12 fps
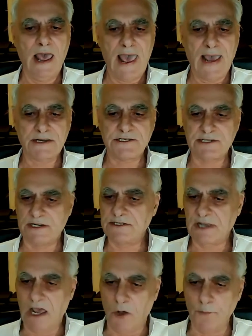access to
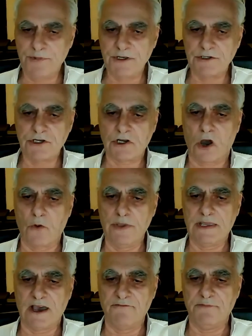help the
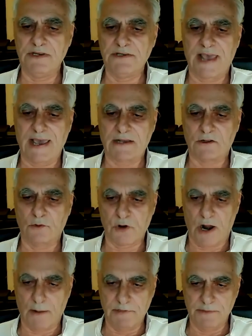Jokowi government tackle
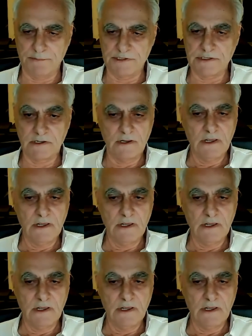problems,